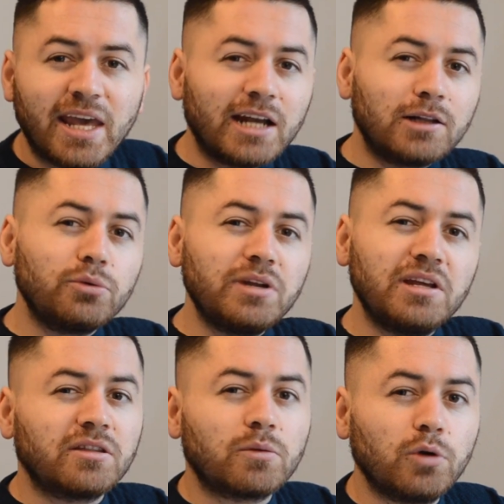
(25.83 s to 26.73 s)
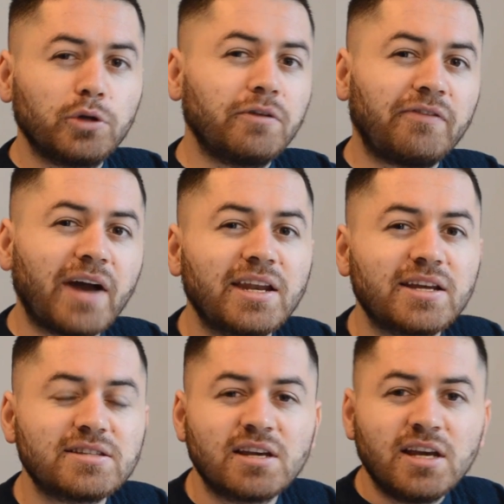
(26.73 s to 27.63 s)
including in the world of
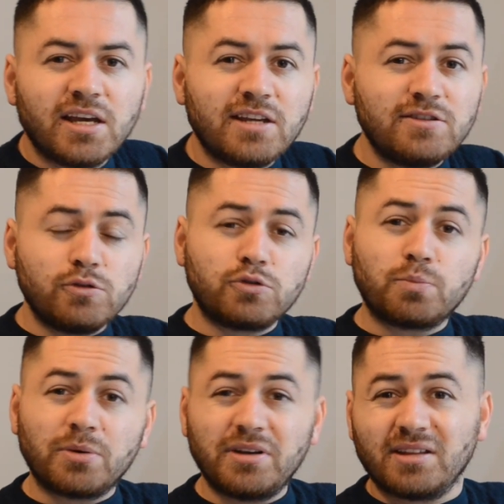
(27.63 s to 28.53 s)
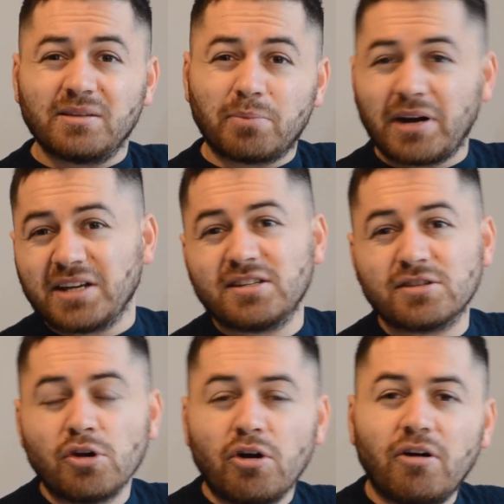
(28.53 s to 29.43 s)
finance. It is used to predict the
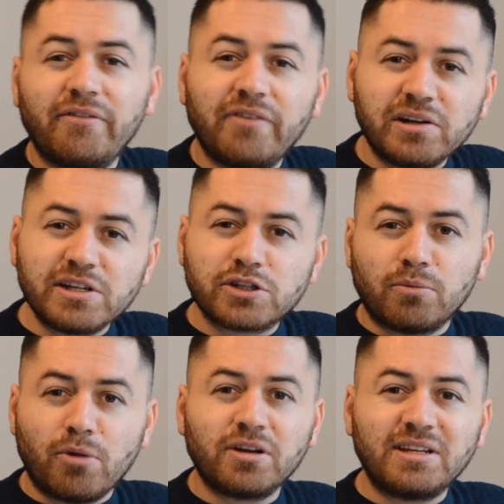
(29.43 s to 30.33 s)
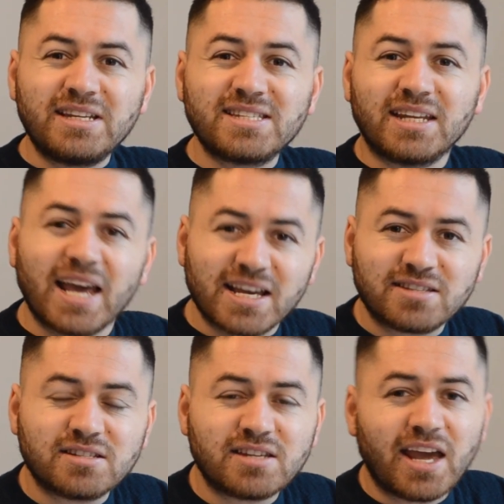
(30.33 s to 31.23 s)
prices of various commodities and
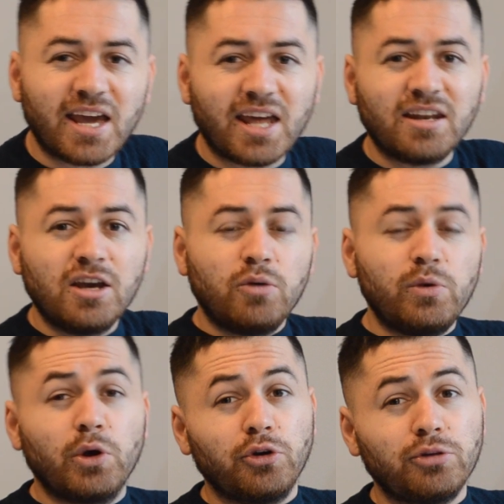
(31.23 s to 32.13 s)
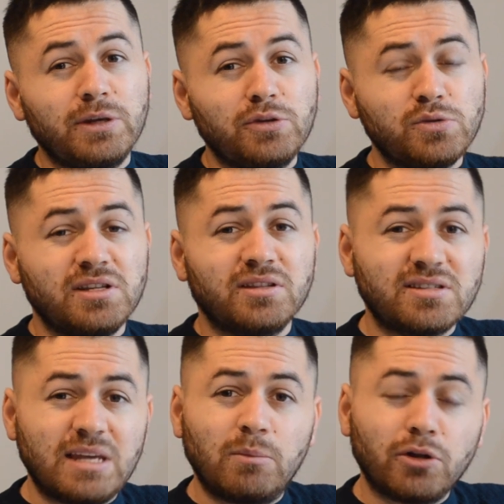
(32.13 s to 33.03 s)
assets. And we're going to be using the
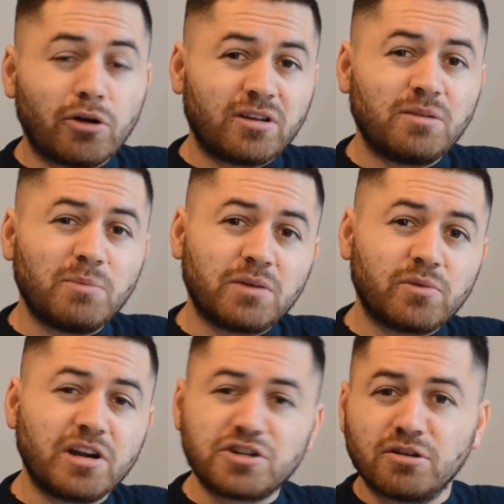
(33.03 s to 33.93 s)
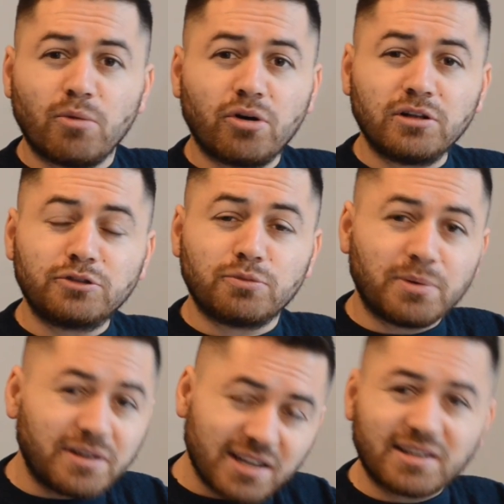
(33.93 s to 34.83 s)
same logarithmic regression model to
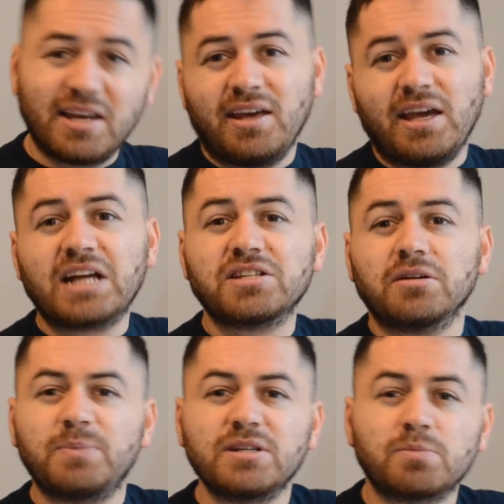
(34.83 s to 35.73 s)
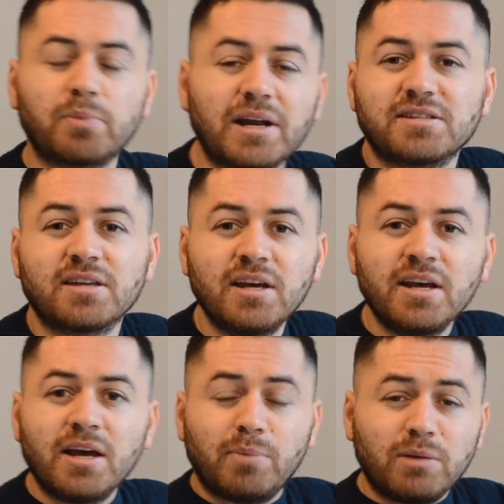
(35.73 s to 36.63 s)
predict XRP's price.
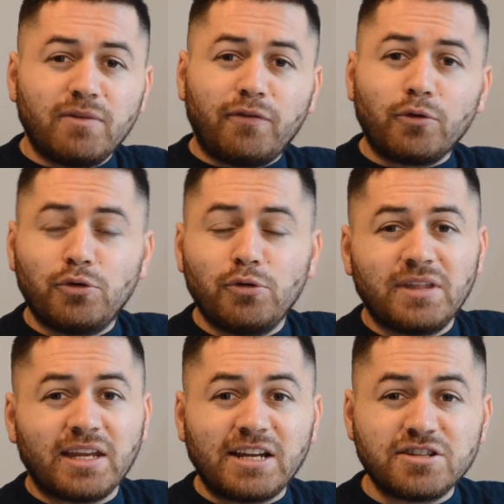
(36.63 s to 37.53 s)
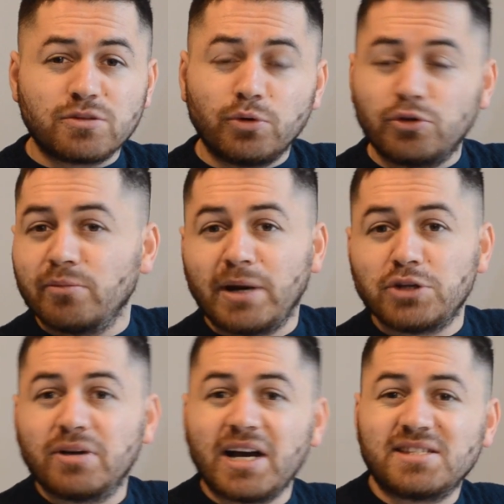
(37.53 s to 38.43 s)
But before doing that, I just want to remind
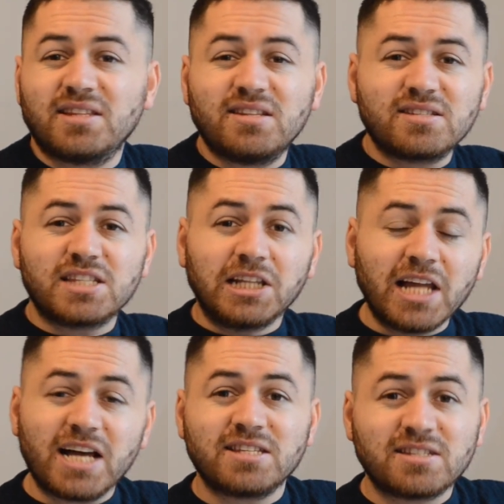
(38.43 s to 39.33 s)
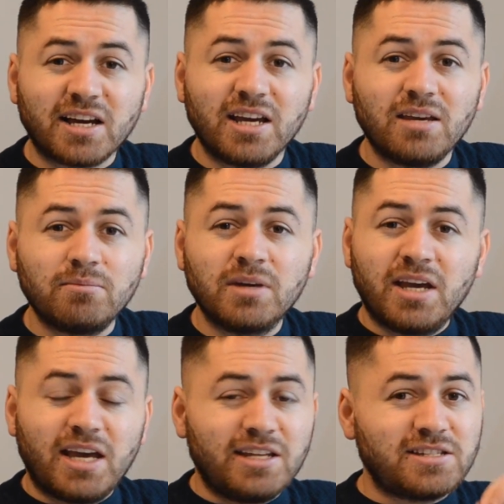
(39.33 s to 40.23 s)
you guys that this is the last time
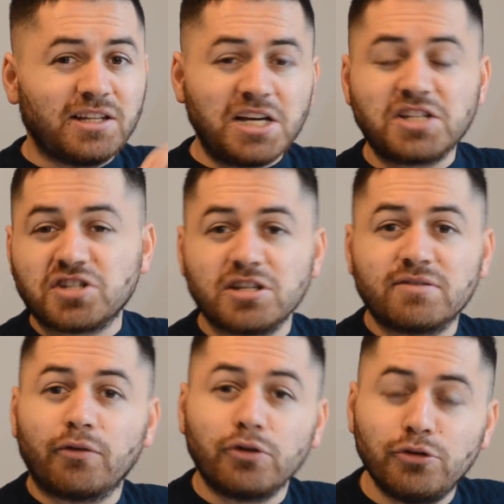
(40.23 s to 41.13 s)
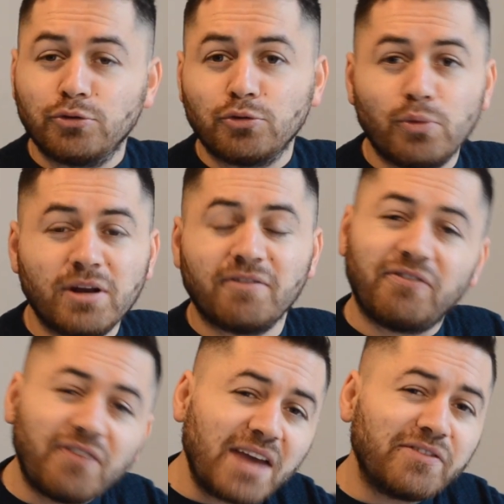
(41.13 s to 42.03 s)
and is the last chance for you to win
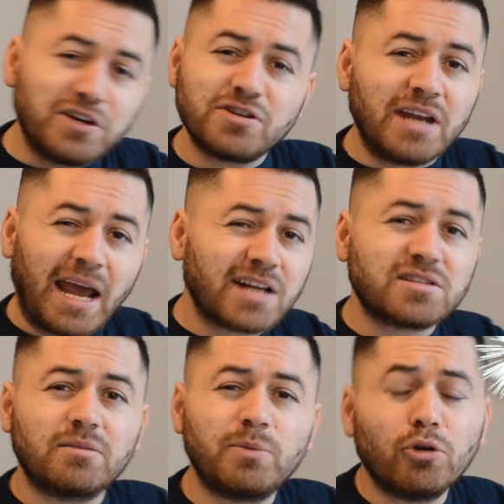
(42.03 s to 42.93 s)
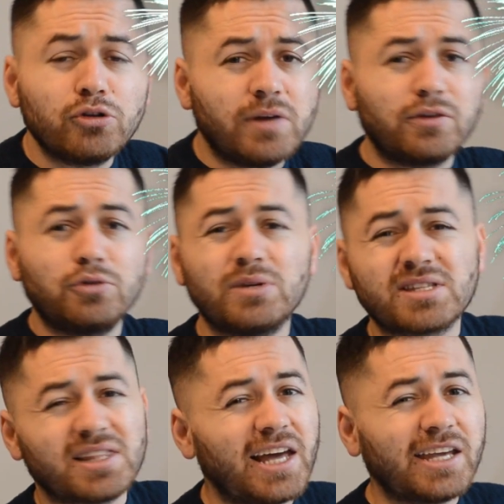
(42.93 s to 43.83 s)
500 XRP. All you have to do
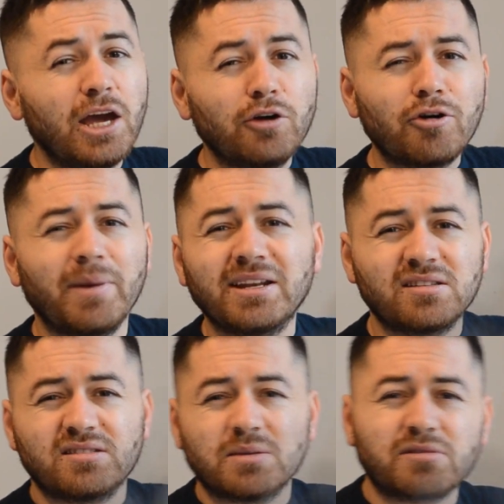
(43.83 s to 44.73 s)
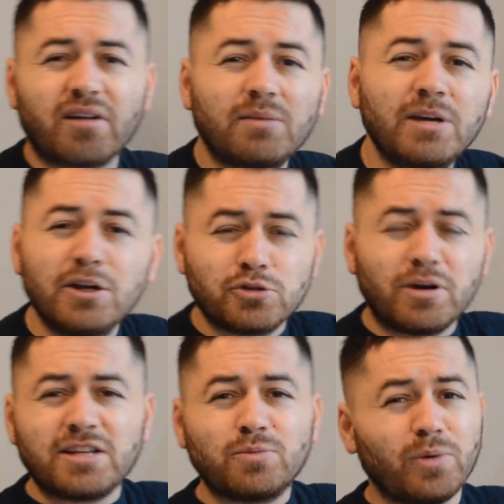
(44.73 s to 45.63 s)
is like, comment, and subscribe. So
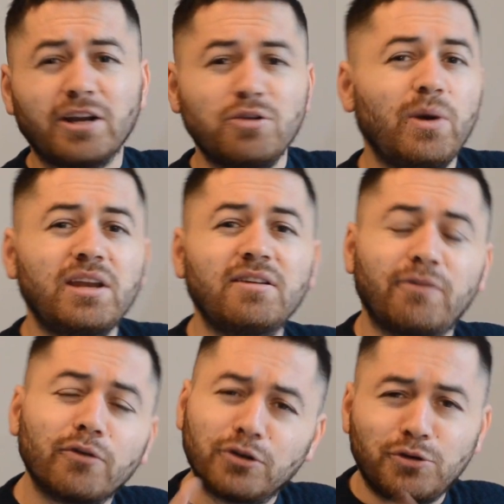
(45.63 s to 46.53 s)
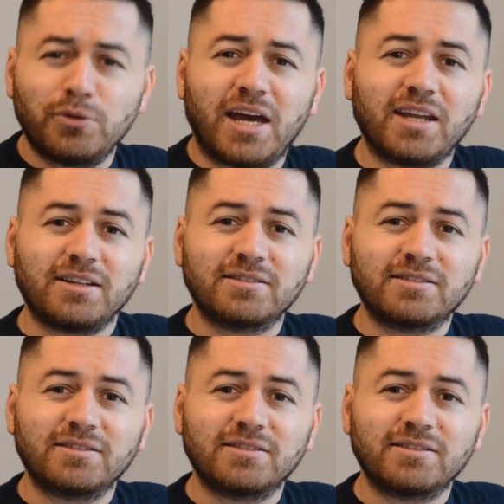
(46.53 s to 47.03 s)
guys, what are you waiting for? Do that.